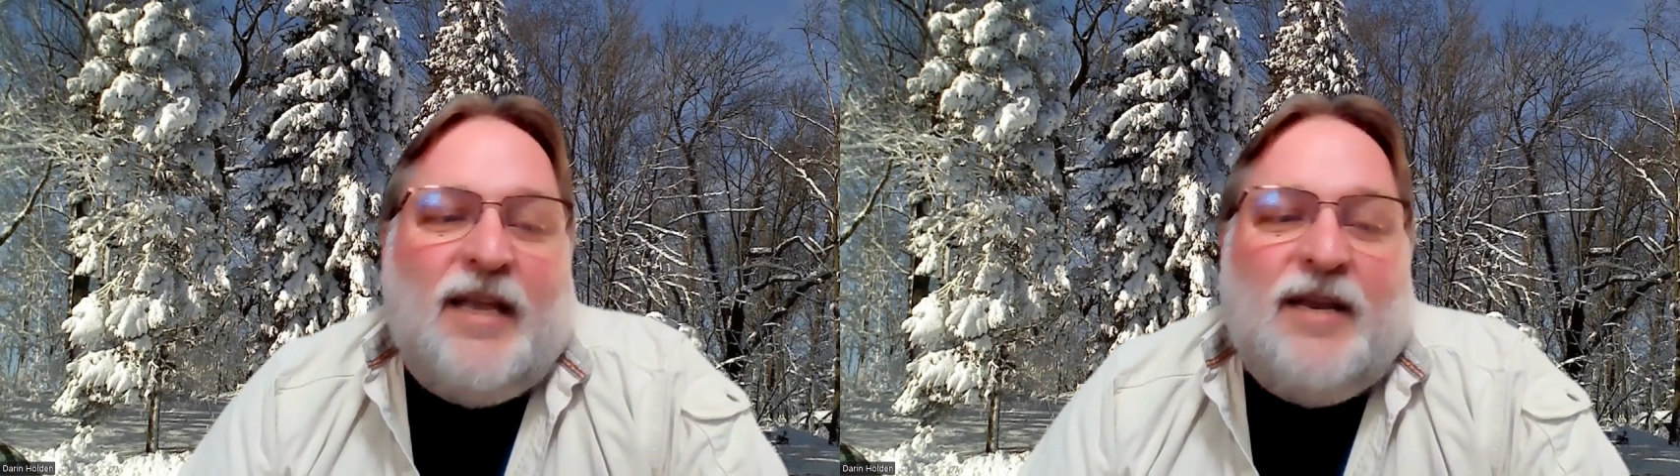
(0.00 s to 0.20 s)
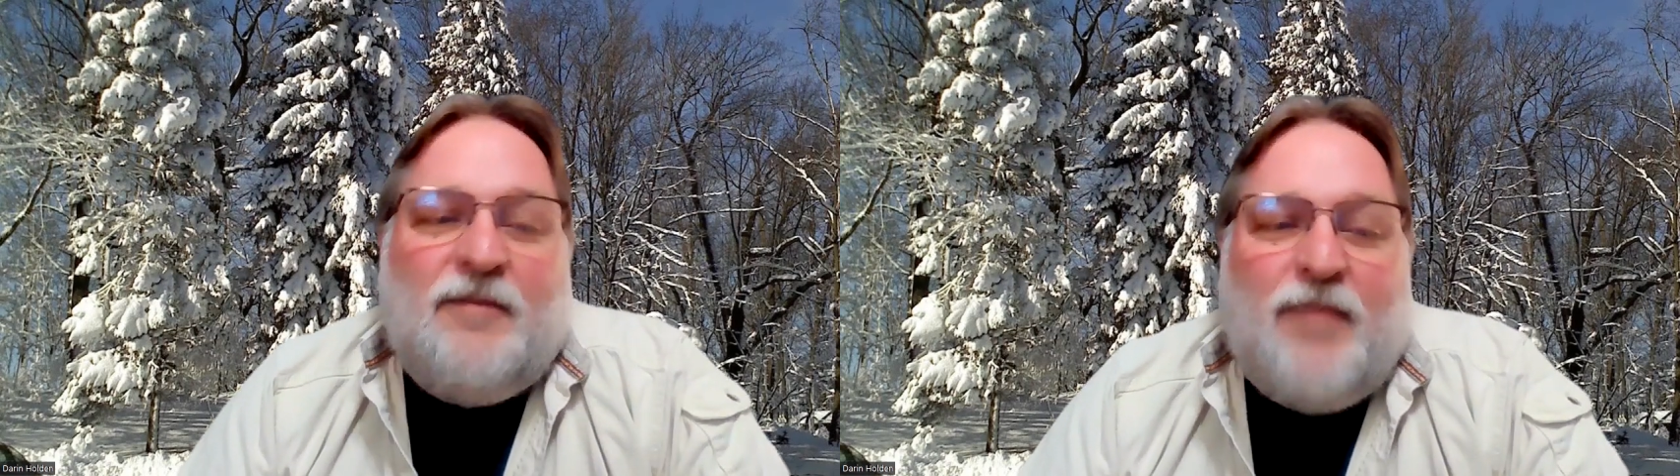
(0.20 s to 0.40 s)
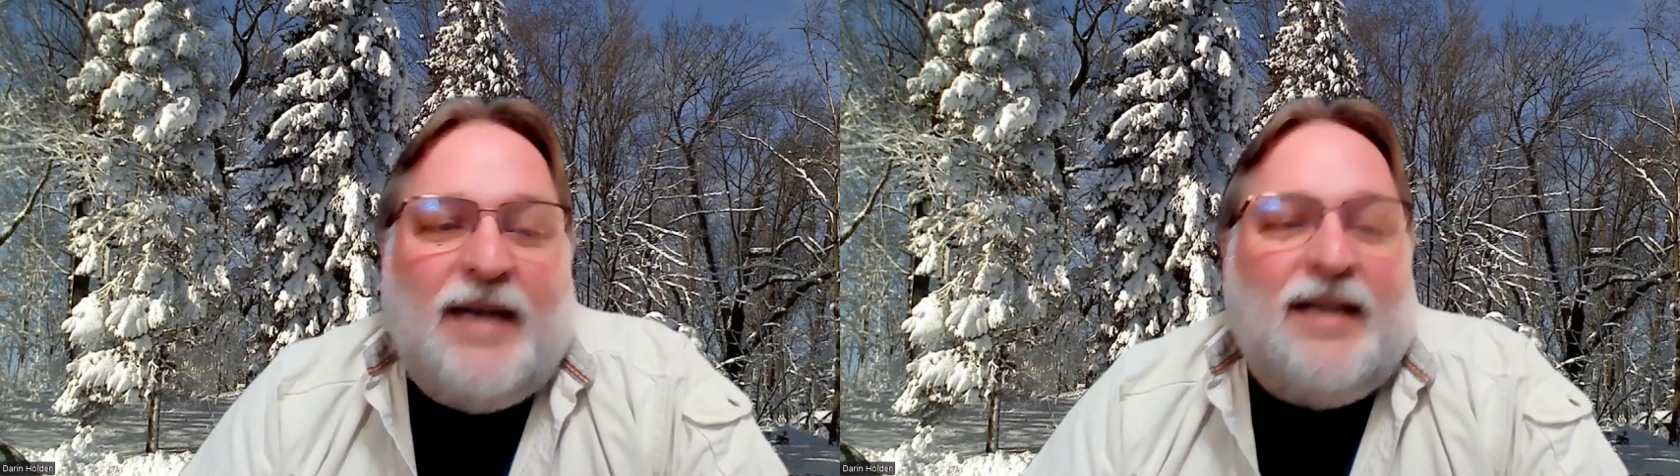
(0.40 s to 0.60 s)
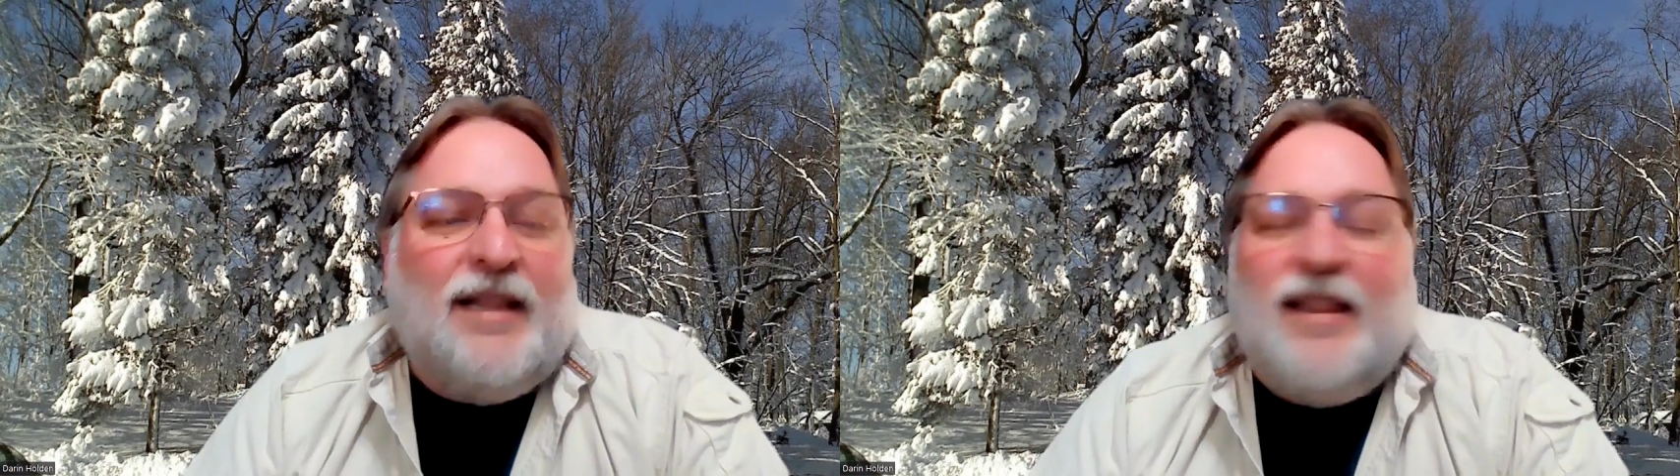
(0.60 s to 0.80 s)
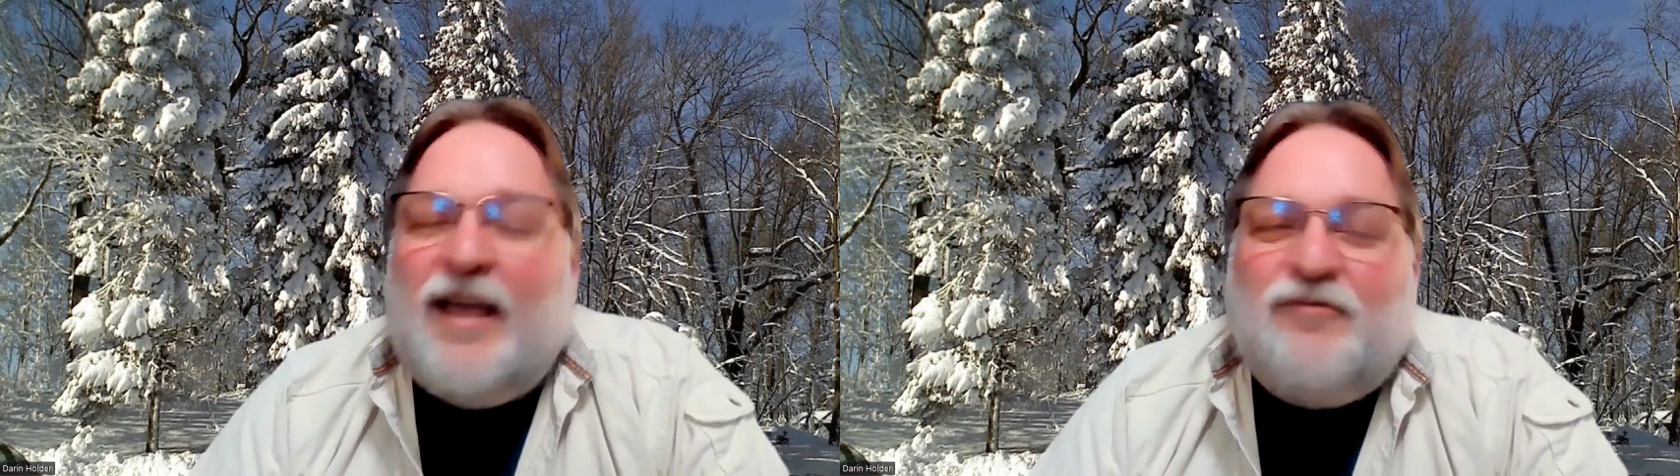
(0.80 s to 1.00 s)
independent,
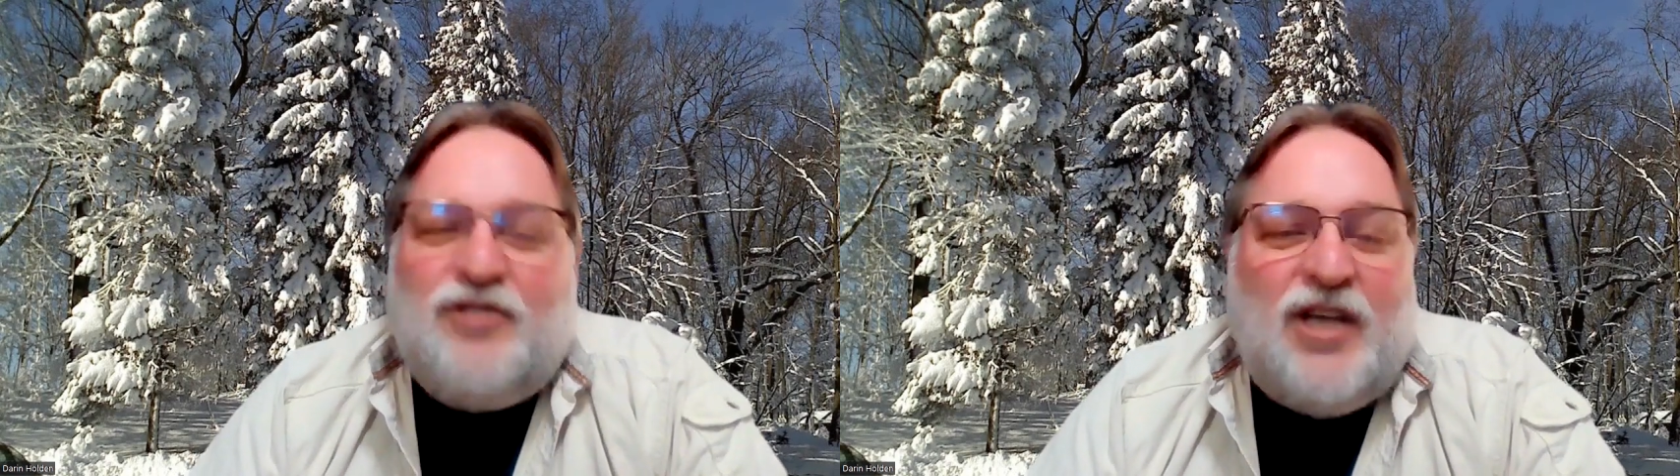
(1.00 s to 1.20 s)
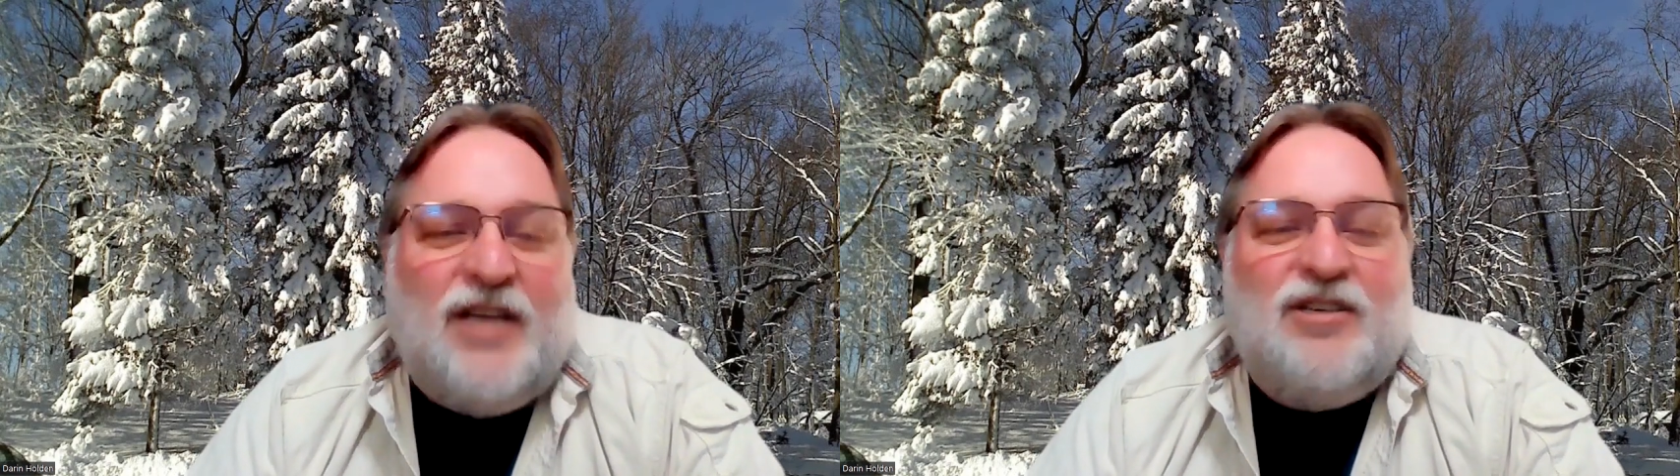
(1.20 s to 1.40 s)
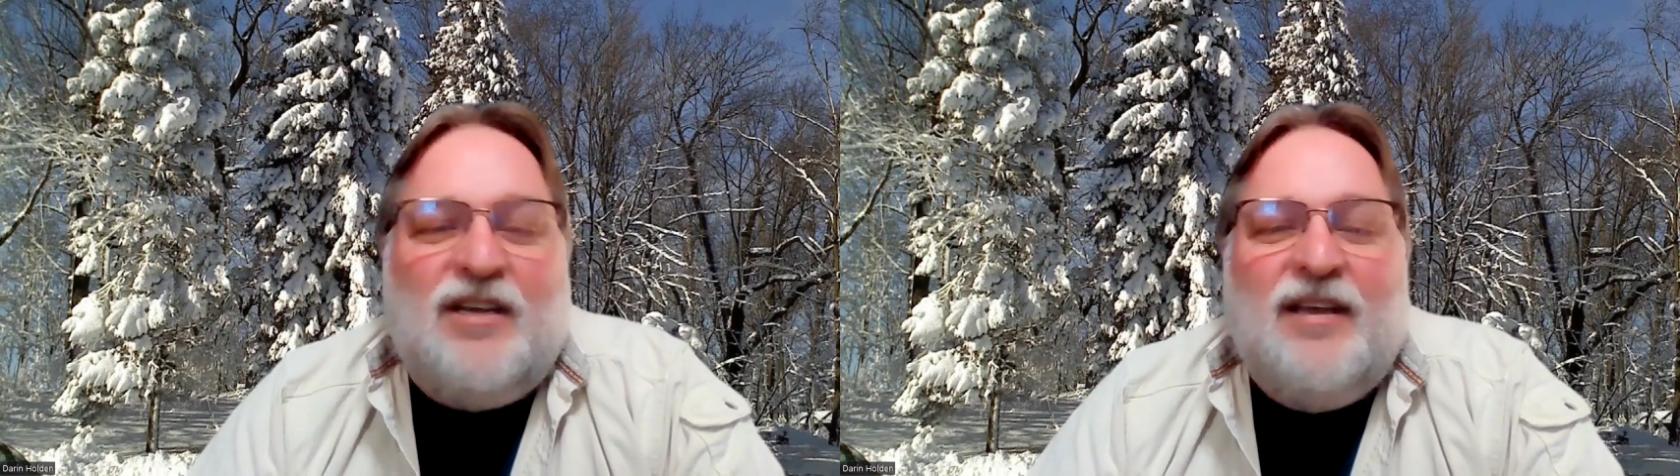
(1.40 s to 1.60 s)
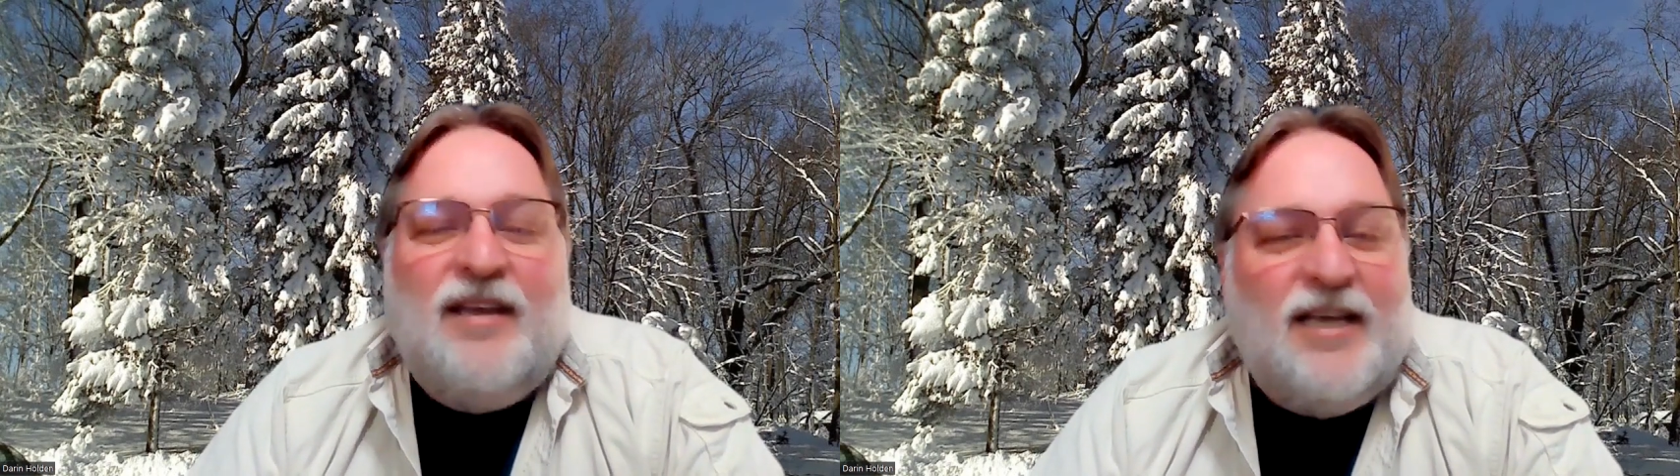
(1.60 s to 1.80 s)
life-changing